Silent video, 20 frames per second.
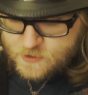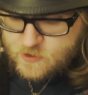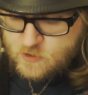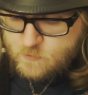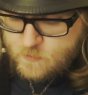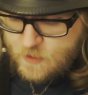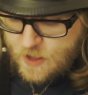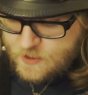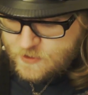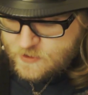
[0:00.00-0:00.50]
and
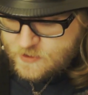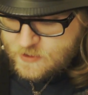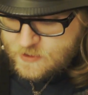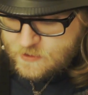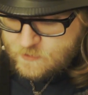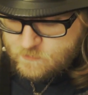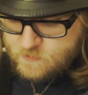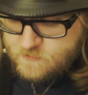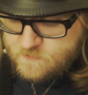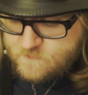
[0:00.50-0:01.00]

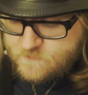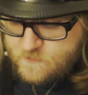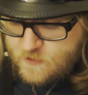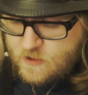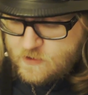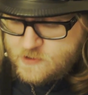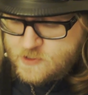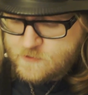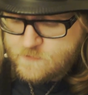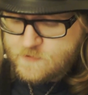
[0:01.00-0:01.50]
humanity will
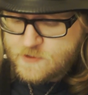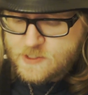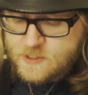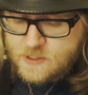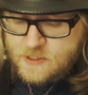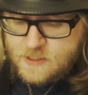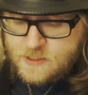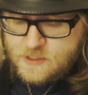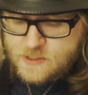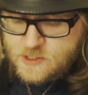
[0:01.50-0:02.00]
fall to its
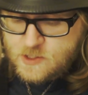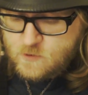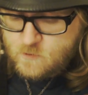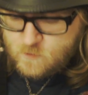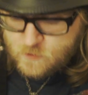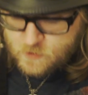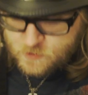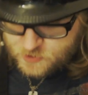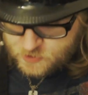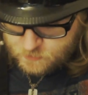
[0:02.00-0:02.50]
knees to
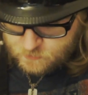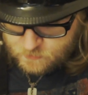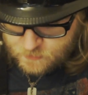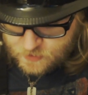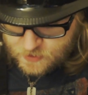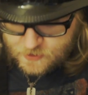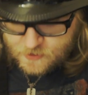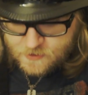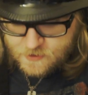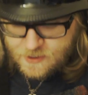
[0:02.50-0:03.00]
worship
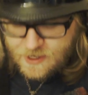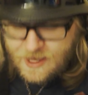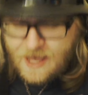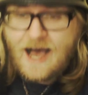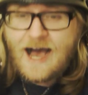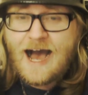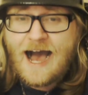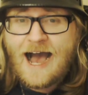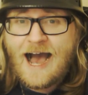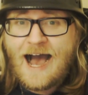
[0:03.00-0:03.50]
me.
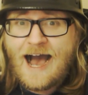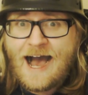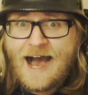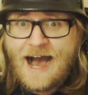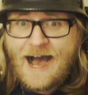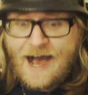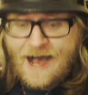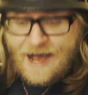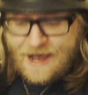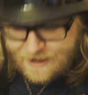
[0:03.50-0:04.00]
Ha ha
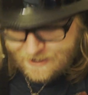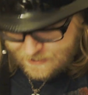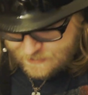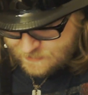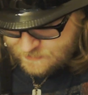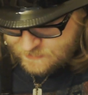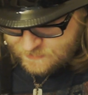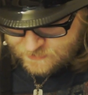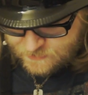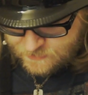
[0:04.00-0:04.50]
ha!